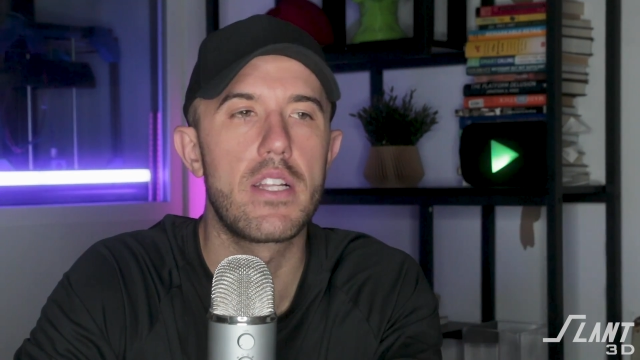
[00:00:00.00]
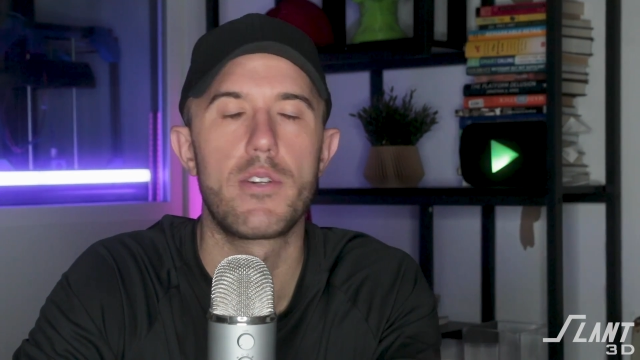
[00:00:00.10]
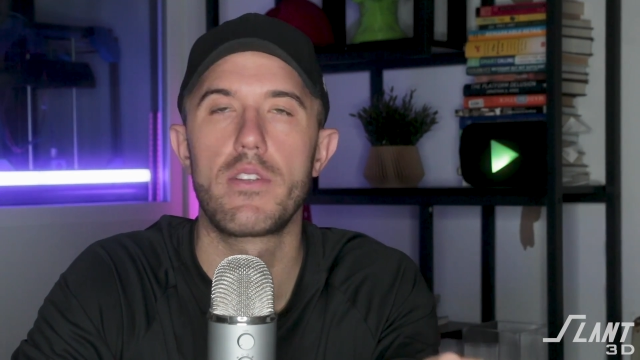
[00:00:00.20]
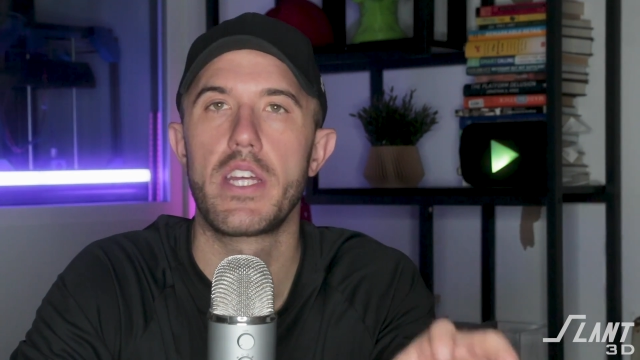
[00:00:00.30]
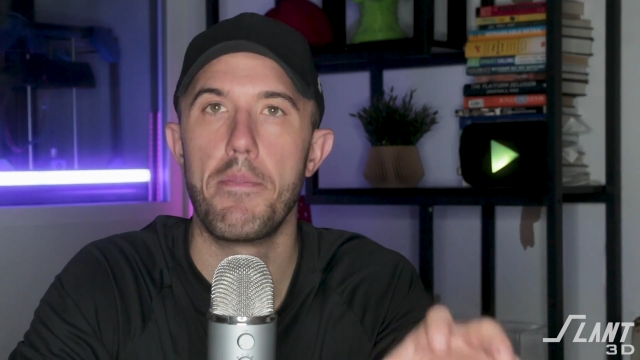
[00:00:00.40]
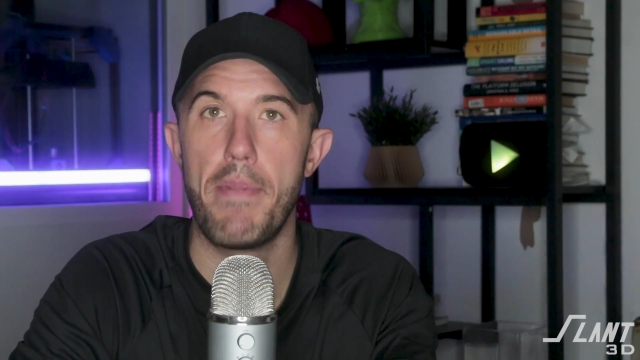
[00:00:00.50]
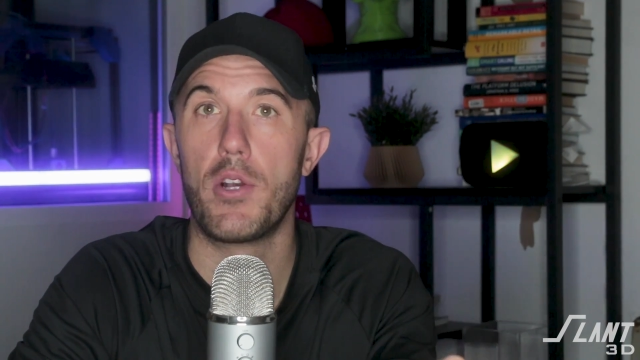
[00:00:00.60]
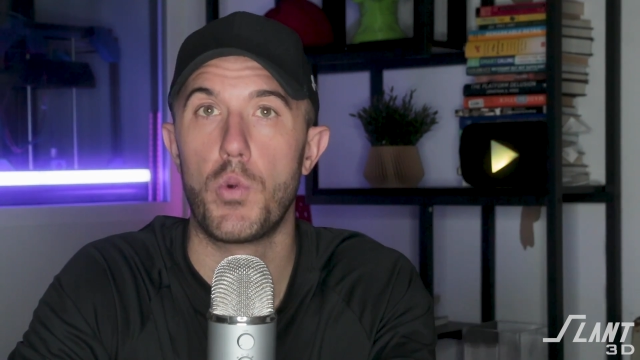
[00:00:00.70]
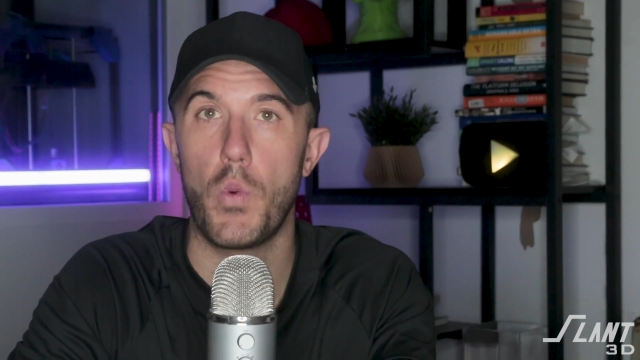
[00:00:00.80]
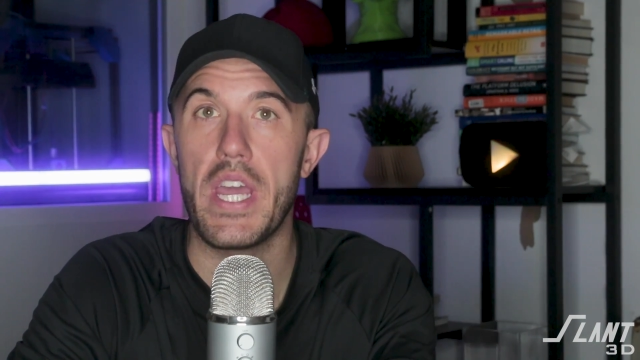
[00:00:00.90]
clearly a
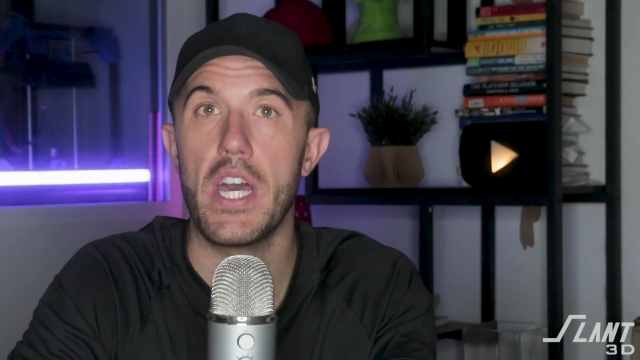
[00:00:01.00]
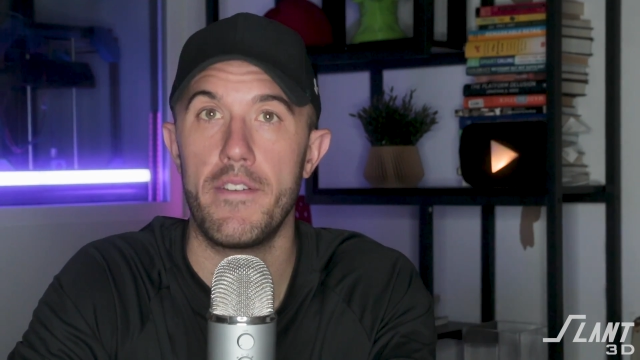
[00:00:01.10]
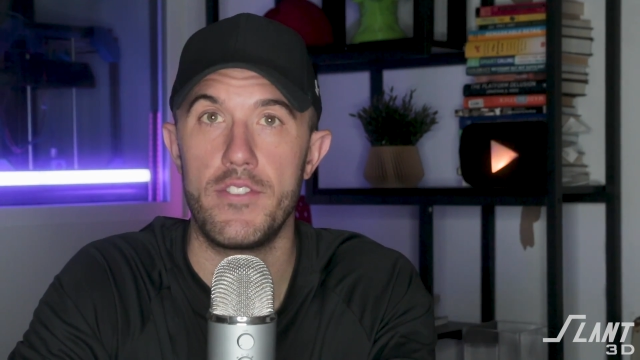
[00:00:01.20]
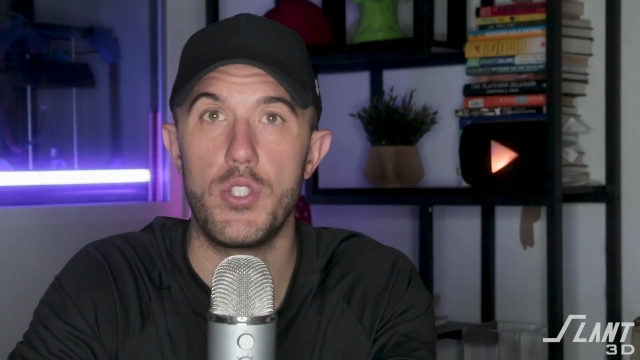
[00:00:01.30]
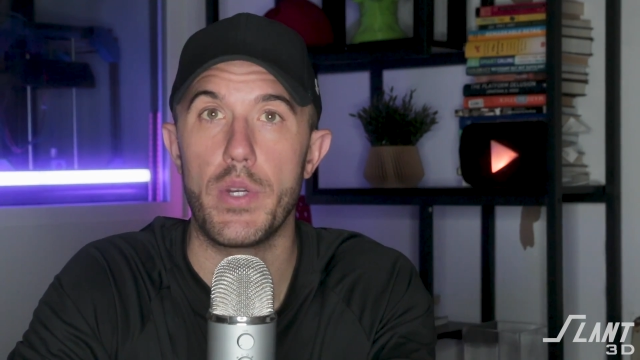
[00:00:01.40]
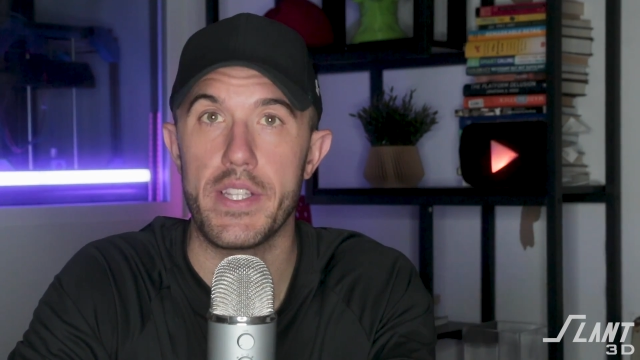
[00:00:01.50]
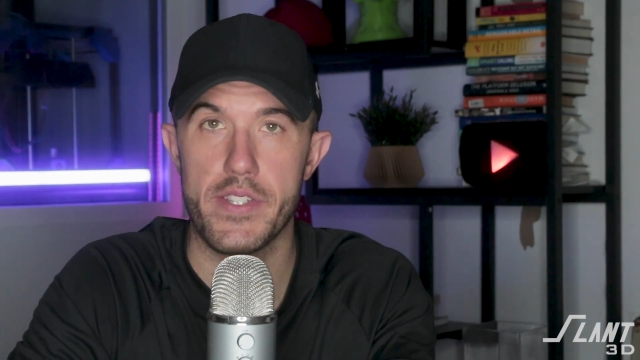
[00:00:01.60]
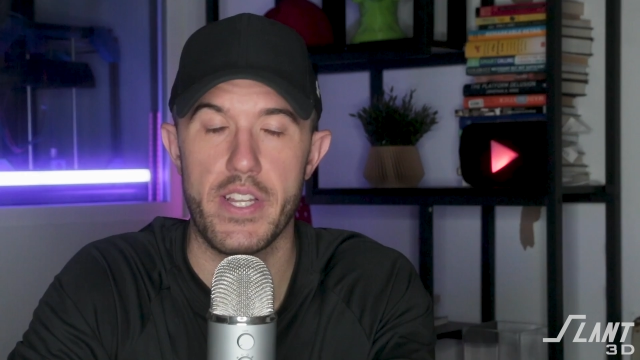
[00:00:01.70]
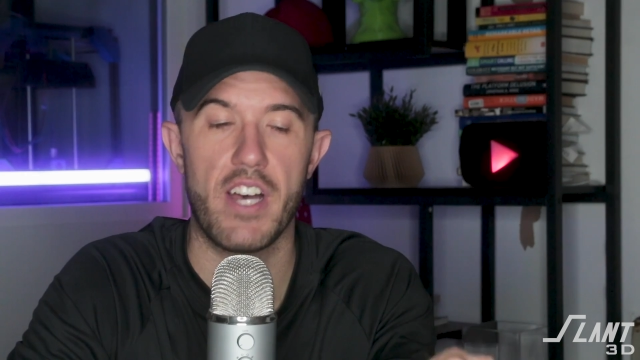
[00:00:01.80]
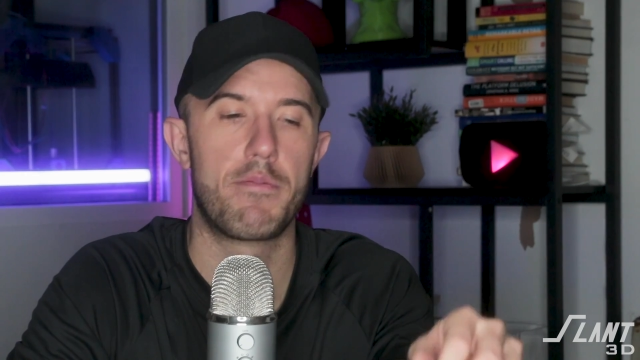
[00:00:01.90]
better way of doing
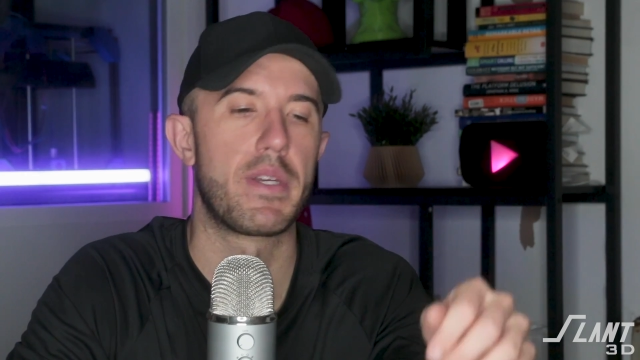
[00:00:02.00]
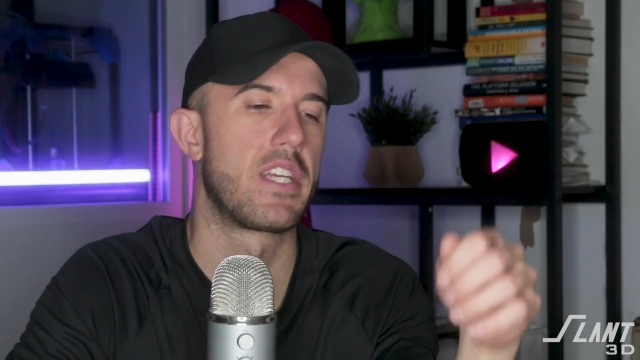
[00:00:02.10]
stuff,